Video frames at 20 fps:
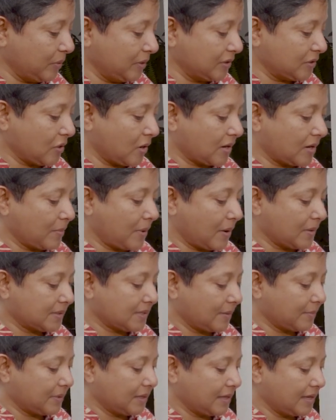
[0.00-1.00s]
we'll talk about
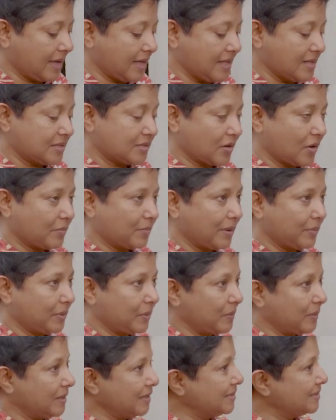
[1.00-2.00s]
something else, or maybe
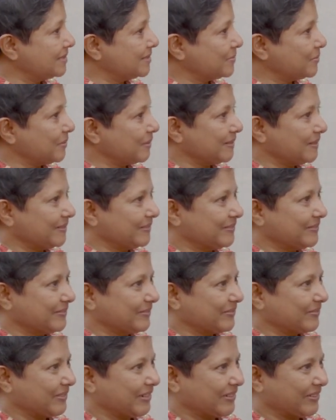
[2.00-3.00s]
weeds. We'll.
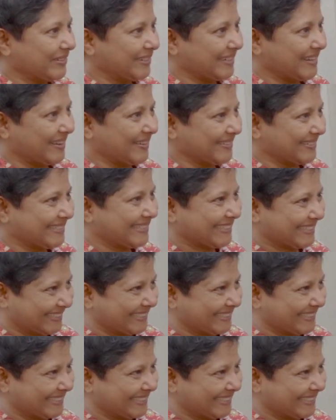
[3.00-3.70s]
It out.